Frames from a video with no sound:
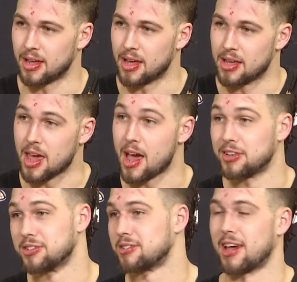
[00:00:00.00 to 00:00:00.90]
Or? Yeah,
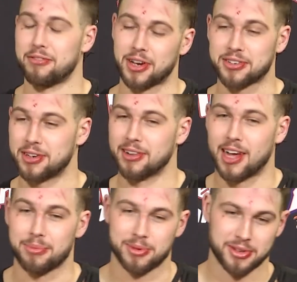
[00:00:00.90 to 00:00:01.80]
just that victory
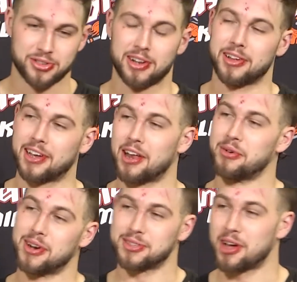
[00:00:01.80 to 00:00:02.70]
lap. You know, adrenaline kind
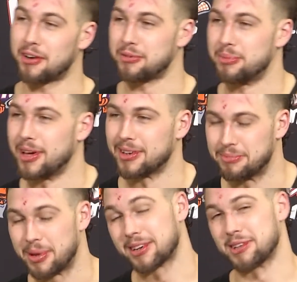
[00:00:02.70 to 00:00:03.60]
of wears off a bit and
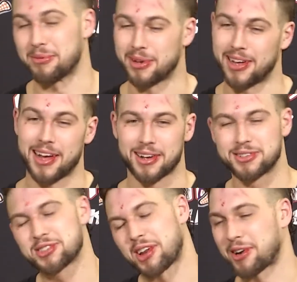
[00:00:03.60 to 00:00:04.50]
picks up, but I
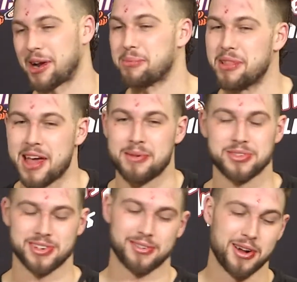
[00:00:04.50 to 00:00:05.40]
just got a cramp in the
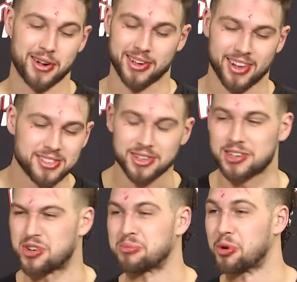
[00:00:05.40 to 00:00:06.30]
hamstring. We're all good. Just
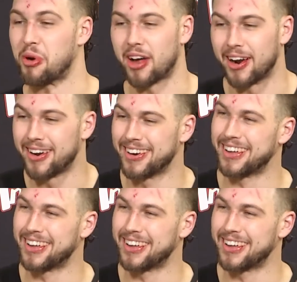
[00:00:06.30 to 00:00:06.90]
got to drink more water.